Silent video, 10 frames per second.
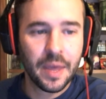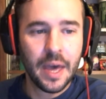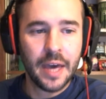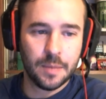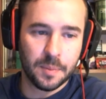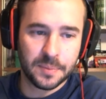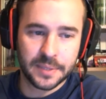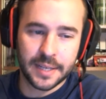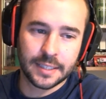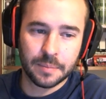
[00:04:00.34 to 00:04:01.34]
Keep it
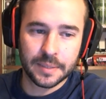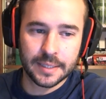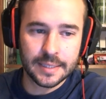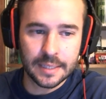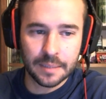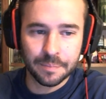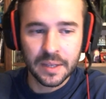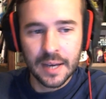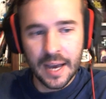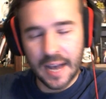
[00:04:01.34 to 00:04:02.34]
protected, because
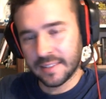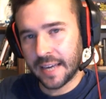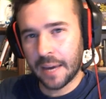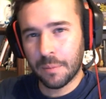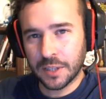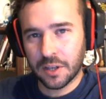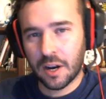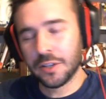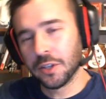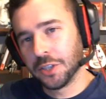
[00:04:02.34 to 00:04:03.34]
as the game wears
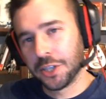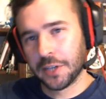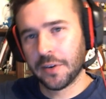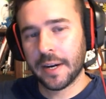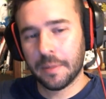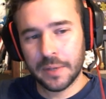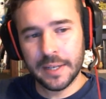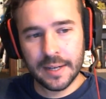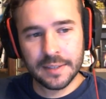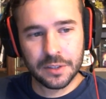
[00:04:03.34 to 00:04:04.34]
on, you can generate a
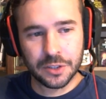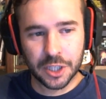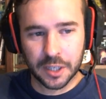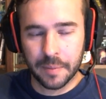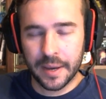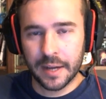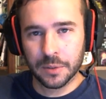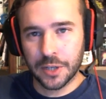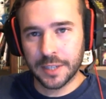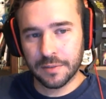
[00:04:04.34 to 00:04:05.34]
pretty nice little chunk of mana
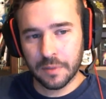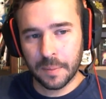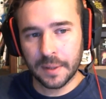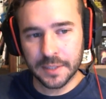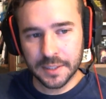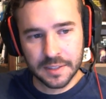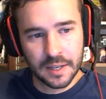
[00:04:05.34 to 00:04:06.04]
with Trace of Abundance.